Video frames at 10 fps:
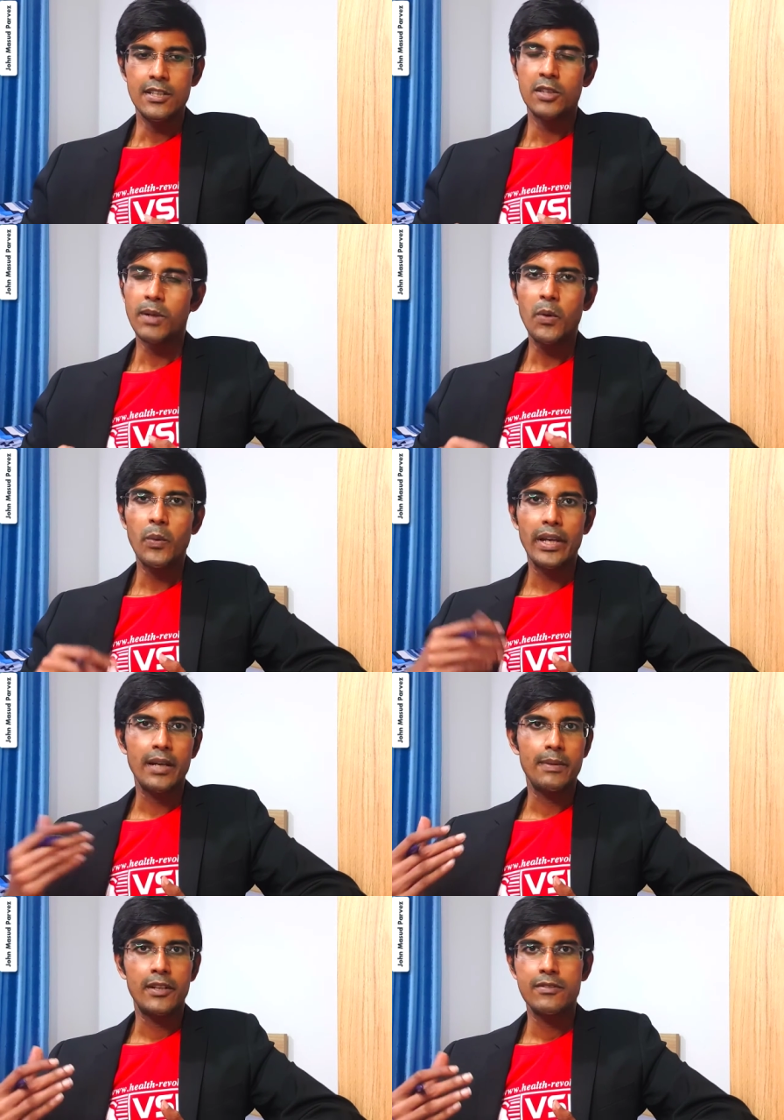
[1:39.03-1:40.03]
Normally, I wake
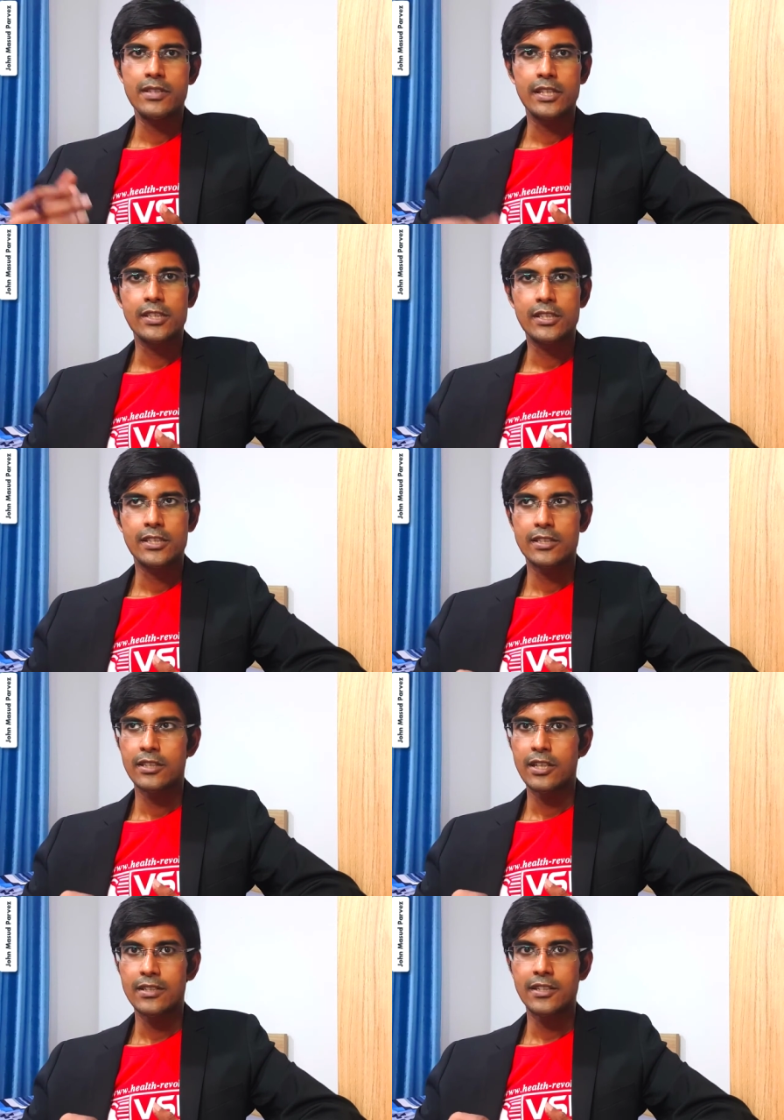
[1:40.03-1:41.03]
up around
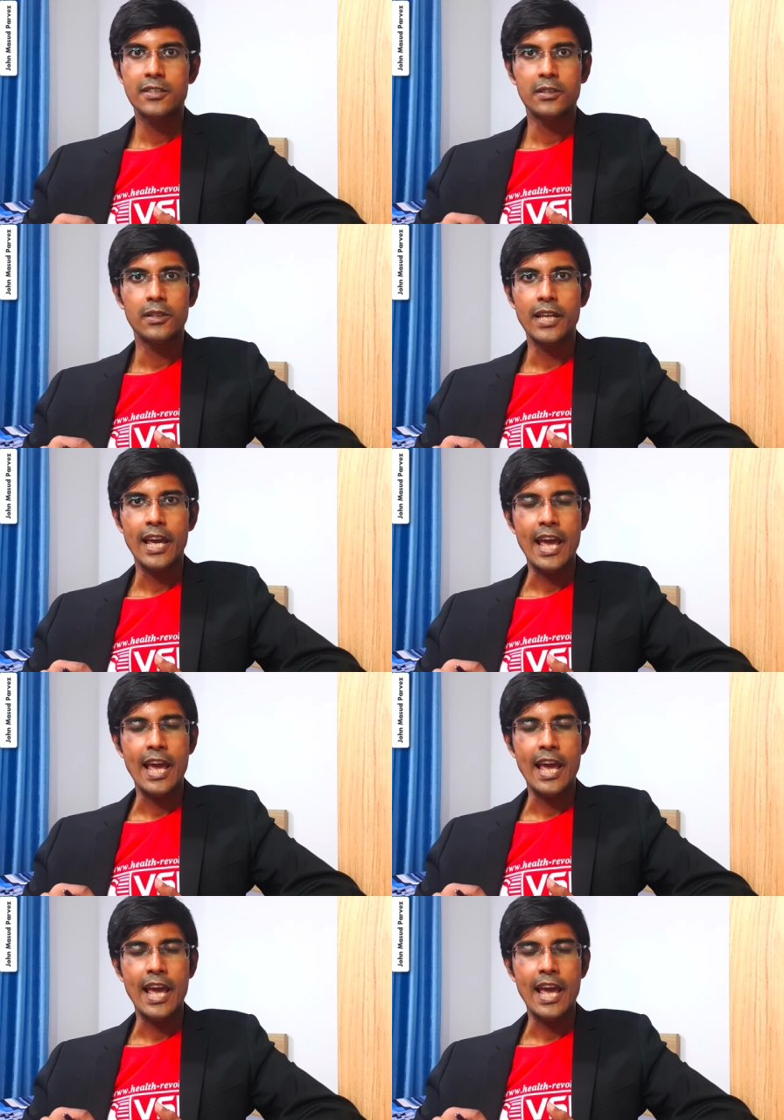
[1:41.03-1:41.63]
6:30